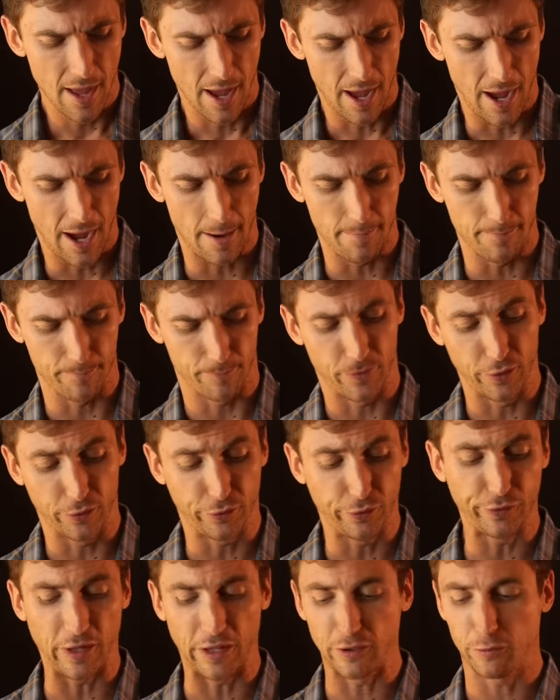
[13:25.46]
Um,
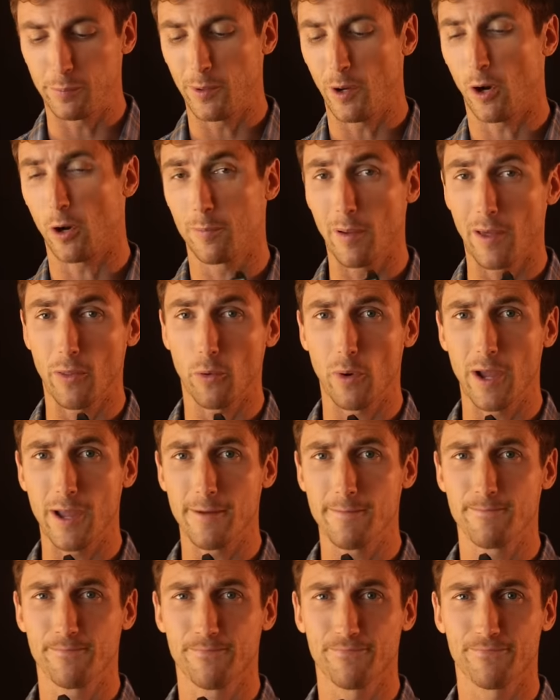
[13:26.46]
this is SBR, by the
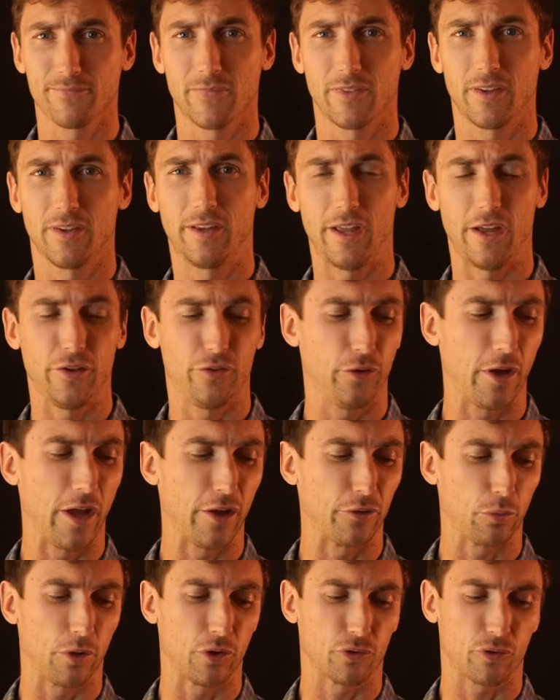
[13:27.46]
way. Okay, so you
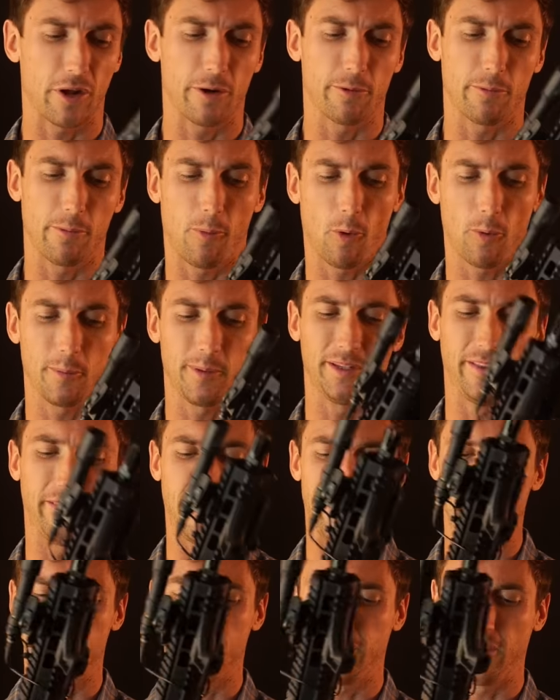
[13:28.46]
guys want to try to report me to the
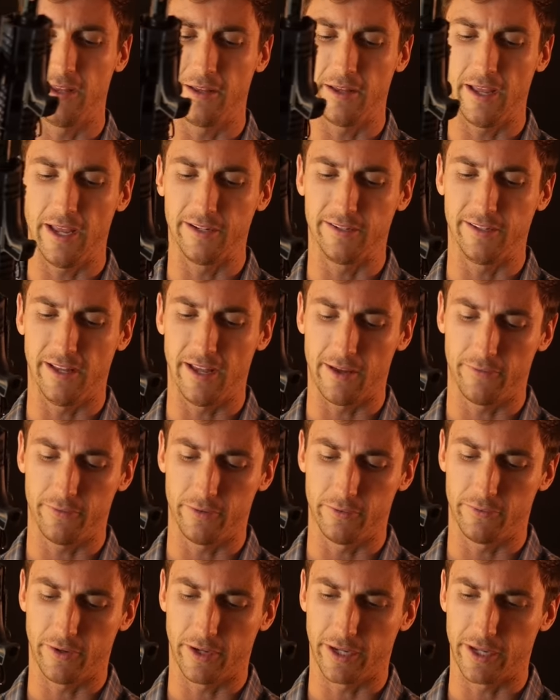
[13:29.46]
ATF.